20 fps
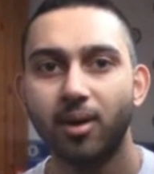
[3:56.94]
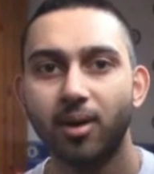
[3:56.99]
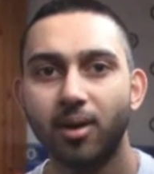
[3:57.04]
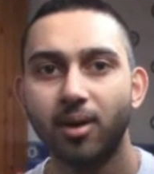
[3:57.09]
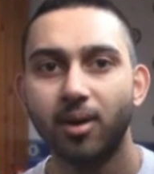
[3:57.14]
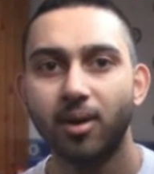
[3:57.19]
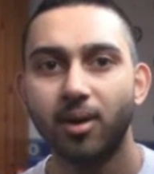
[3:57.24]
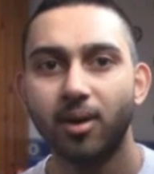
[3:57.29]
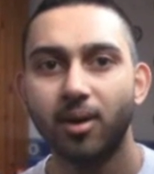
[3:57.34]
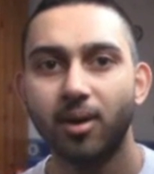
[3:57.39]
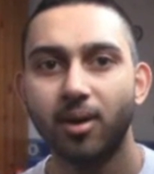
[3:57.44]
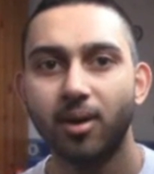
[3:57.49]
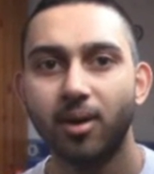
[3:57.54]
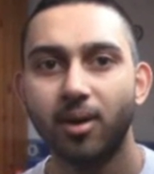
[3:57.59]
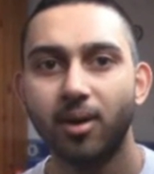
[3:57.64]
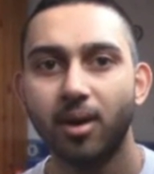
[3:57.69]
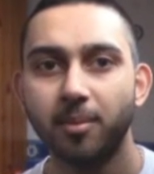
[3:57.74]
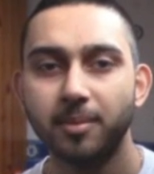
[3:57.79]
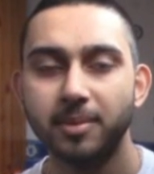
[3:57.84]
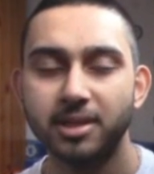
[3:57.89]
And if we play this
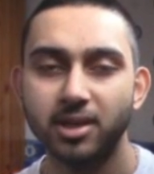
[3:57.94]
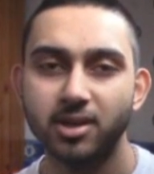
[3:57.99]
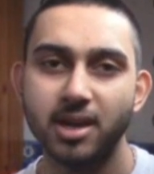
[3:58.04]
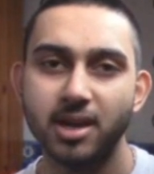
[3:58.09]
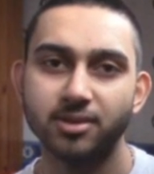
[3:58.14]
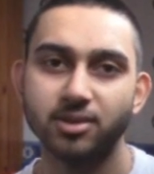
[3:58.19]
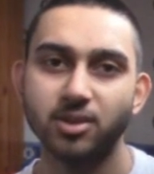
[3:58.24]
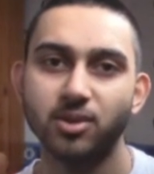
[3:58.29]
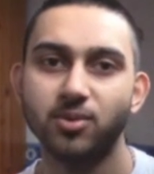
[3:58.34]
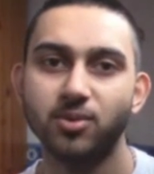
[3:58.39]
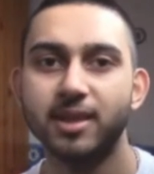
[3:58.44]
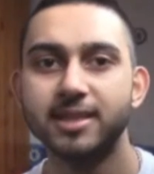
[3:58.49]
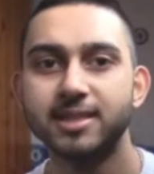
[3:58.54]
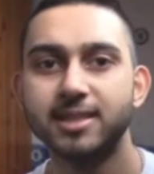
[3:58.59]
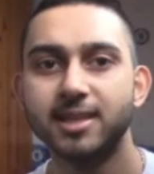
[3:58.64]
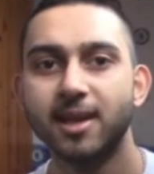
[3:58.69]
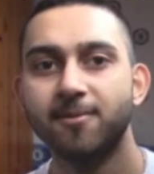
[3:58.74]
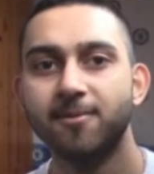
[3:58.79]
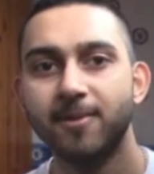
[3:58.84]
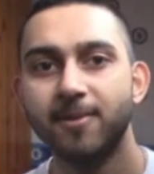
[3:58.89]
through... I'm going to be showing you how to
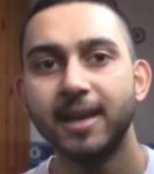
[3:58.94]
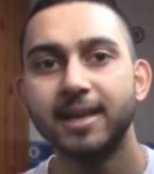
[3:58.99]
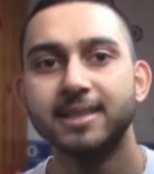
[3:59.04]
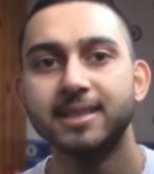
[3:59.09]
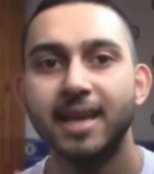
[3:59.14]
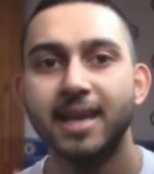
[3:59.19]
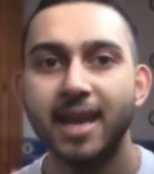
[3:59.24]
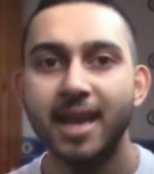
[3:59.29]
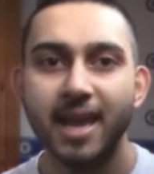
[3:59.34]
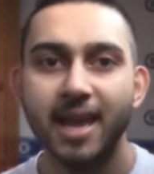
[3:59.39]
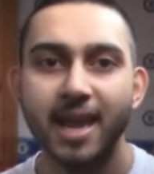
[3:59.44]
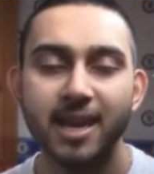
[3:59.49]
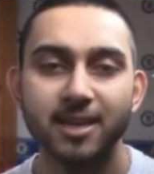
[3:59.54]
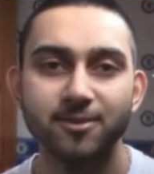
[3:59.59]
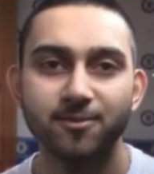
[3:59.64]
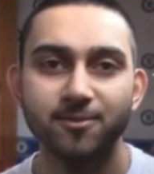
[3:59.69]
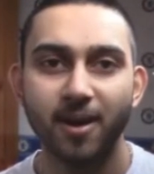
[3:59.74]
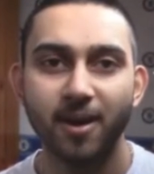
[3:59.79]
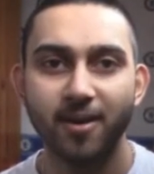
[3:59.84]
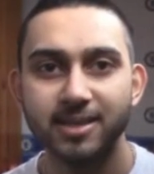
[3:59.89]
do this effect.
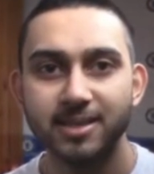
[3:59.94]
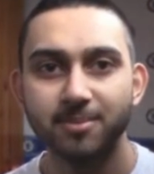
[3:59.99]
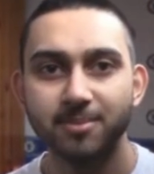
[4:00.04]
It is